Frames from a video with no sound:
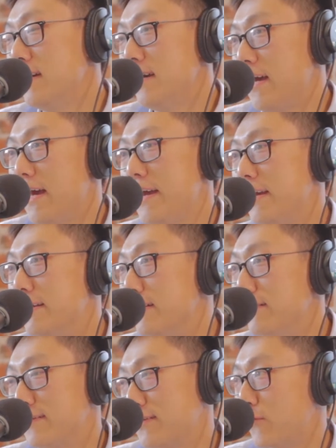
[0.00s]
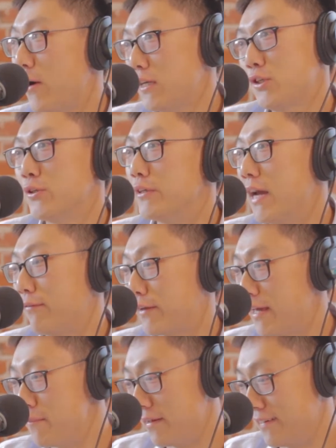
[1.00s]
hey, there's a question, you have to
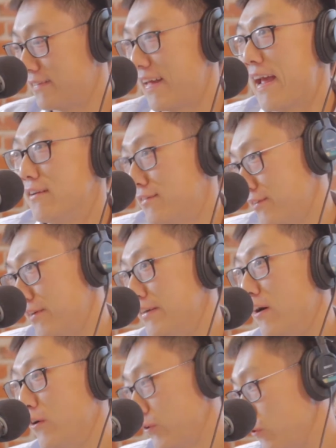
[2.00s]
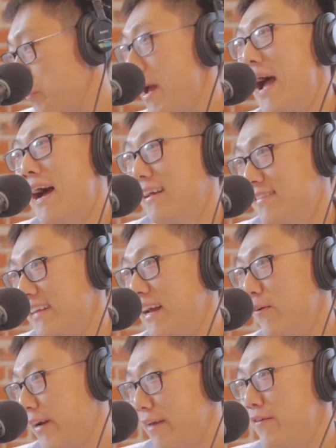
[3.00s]
give me this answer in order to pass, and I
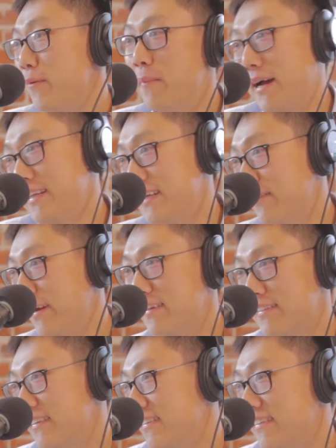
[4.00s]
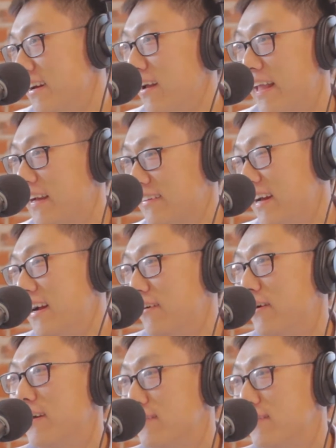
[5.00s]
will give you money, right? So it's not like that, right?